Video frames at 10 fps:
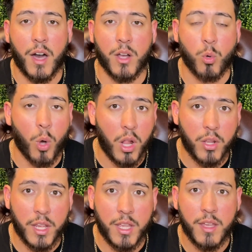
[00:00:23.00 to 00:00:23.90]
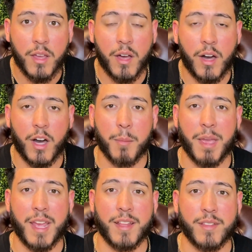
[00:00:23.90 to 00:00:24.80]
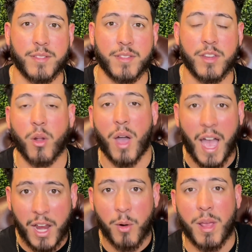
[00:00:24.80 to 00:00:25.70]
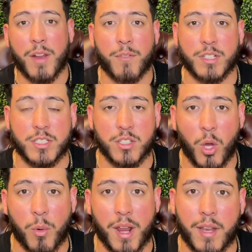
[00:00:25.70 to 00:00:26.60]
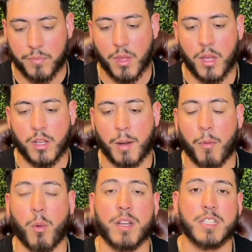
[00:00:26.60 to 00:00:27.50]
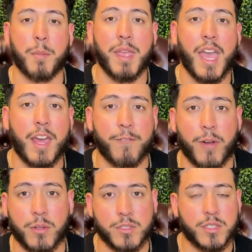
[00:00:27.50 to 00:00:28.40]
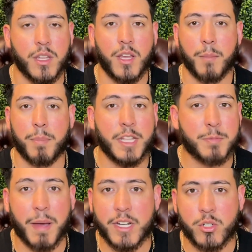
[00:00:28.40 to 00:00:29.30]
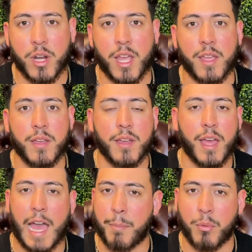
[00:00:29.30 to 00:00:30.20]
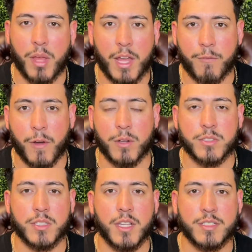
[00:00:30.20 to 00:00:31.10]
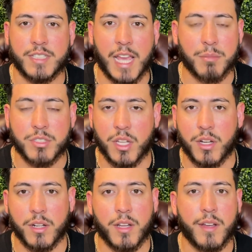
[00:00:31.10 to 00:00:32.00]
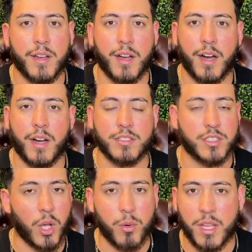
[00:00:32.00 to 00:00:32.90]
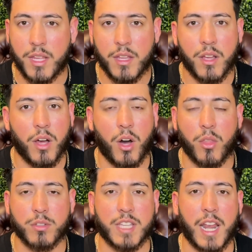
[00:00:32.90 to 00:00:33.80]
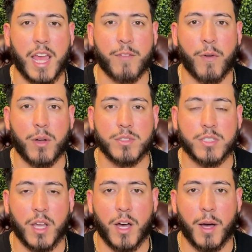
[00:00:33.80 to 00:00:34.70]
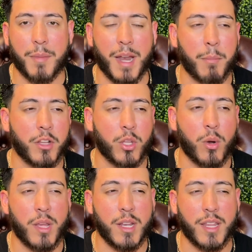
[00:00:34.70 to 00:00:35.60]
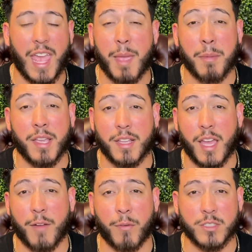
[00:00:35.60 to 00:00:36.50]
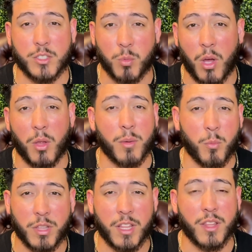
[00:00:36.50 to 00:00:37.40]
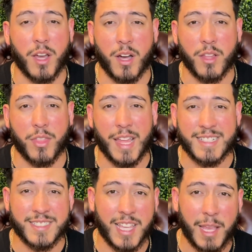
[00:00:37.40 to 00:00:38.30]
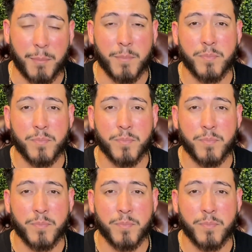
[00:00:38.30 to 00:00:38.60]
quality, and higher end versus lower end. Number one is going to be headphones. Beats by Dre, Apple headphones, Samsung, Sony, all those kind of headphones. And I'm going to throw in gaming headphones as well within that same